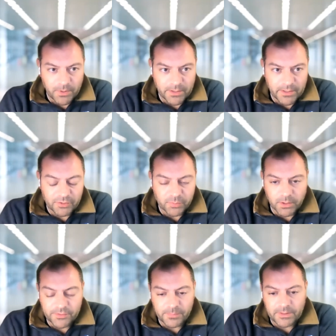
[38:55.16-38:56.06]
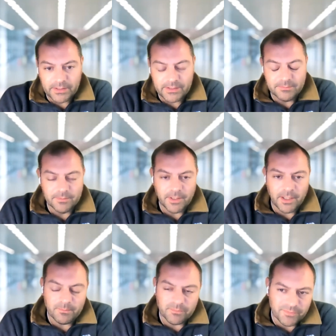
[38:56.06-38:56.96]
in on that as well. Typically,
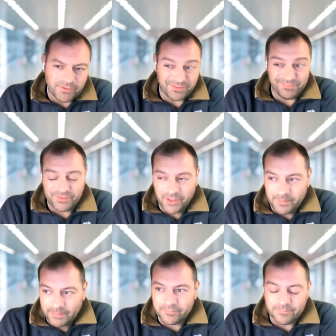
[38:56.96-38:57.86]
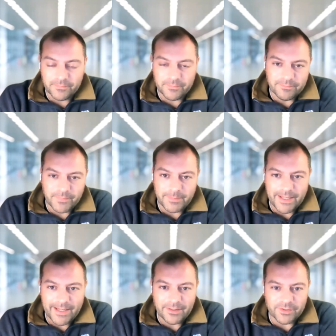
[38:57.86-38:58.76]
certainly about maybe
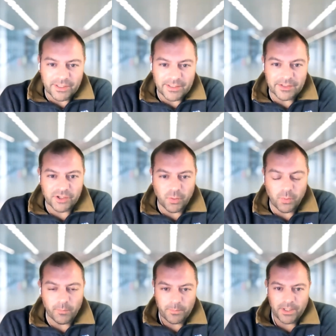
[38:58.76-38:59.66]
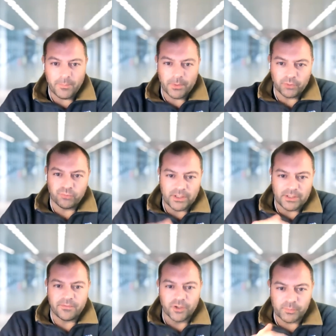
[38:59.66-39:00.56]
8 or 10 years ago, when PRP was really
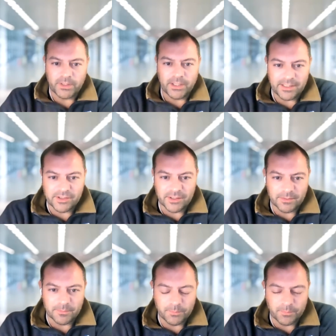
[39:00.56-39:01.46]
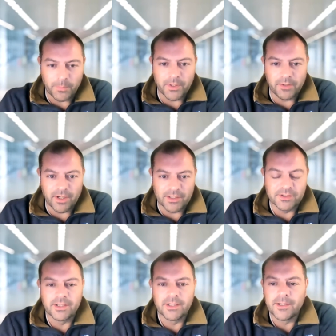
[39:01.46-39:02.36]
first beginning to popularize,
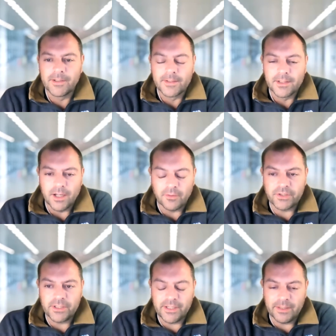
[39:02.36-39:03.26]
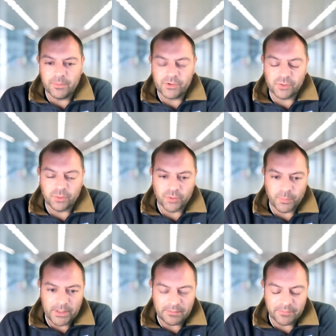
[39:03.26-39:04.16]
often it was
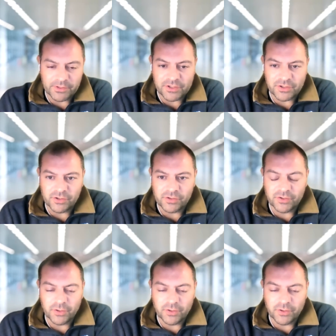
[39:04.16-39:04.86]
orthopedic physicians